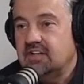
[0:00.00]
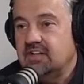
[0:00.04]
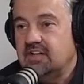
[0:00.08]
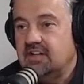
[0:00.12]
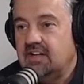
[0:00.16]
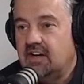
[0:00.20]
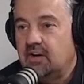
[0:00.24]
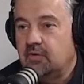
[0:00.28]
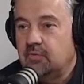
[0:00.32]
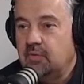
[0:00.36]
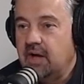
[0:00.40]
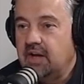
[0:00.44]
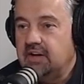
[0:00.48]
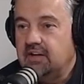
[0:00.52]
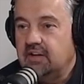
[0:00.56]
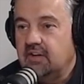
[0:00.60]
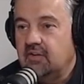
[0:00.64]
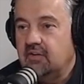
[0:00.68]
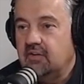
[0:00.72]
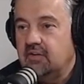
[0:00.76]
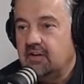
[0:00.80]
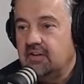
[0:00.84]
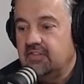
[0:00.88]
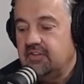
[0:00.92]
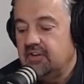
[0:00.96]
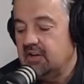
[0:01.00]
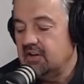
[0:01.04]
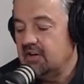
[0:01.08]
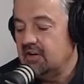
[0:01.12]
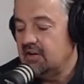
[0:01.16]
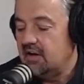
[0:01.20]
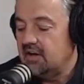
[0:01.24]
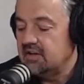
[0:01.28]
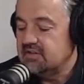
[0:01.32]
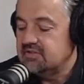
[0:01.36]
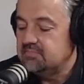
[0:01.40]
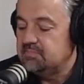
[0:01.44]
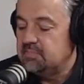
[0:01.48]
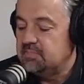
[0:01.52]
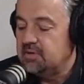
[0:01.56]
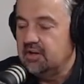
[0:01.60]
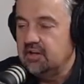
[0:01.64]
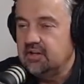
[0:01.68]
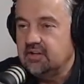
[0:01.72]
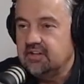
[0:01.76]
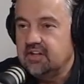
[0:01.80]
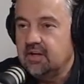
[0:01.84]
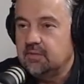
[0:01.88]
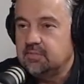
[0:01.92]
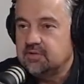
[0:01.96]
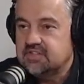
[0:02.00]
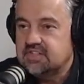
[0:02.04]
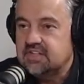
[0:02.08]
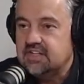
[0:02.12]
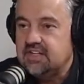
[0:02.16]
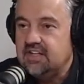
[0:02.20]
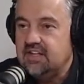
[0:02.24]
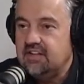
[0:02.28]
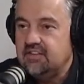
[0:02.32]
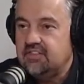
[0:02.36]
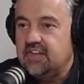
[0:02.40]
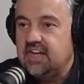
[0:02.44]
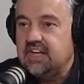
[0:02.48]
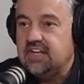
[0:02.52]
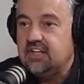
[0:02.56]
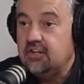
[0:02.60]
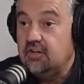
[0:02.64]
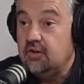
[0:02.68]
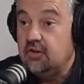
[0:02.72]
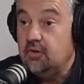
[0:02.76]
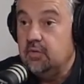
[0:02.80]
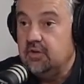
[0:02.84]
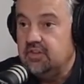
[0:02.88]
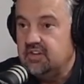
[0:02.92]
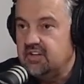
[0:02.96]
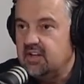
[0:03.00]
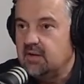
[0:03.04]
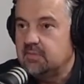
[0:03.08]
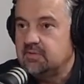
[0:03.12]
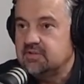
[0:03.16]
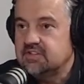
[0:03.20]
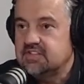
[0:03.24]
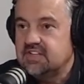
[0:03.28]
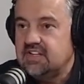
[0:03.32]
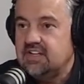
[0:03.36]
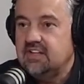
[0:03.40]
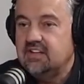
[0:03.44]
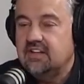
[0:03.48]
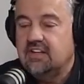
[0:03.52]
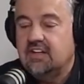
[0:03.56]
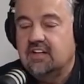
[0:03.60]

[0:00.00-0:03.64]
and I'll write a note on there. I'll put a little double T, thank you, with a double T in there.